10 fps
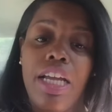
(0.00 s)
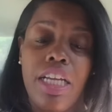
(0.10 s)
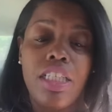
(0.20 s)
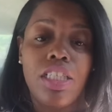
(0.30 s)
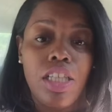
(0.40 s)

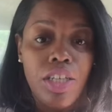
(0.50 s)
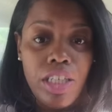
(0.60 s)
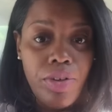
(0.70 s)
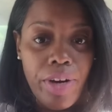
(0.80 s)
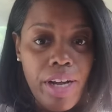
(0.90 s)
is
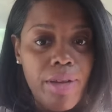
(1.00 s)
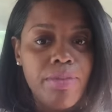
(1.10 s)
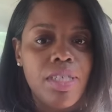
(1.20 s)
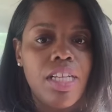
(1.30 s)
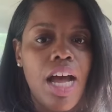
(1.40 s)
30
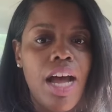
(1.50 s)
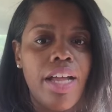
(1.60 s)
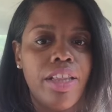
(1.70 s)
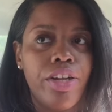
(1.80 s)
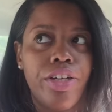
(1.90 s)
grams, not
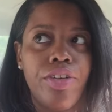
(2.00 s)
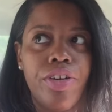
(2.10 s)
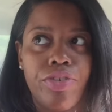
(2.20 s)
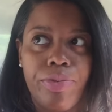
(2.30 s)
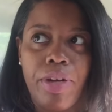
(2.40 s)
30
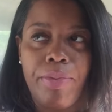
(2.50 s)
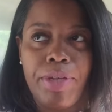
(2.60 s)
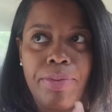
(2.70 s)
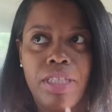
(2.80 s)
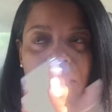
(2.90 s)
grams from
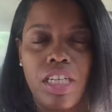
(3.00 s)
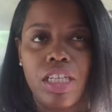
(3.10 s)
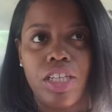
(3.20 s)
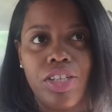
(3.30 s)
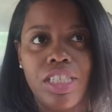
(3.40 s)
gummies plus
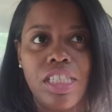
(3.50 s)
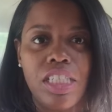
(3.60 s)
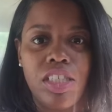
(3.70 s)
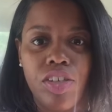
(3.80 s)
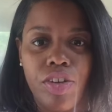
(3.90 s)
another 30. That's
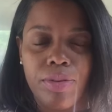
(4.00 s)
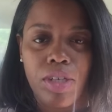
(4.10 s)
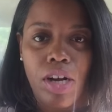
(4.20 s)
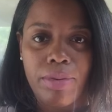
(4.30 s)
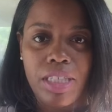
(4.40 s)
60 grams of
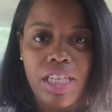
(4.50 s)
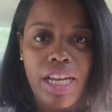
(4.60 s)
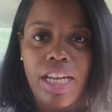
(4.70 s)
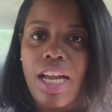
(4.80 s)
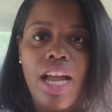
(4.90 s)
carbs a
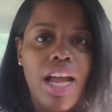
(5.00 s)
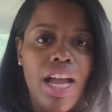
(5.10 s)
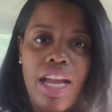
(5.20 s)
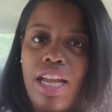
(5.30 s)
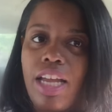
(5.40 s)
day,
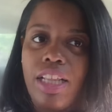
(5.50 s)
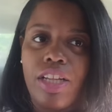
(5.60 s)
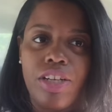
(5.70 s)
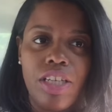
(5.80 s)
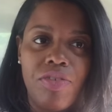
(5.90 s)
and
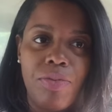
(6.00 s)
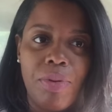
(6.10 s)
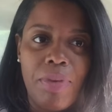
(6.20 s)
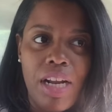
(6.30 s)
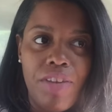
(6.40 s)
30 of them
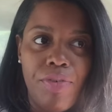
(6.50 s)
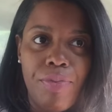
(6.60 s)
I'm not even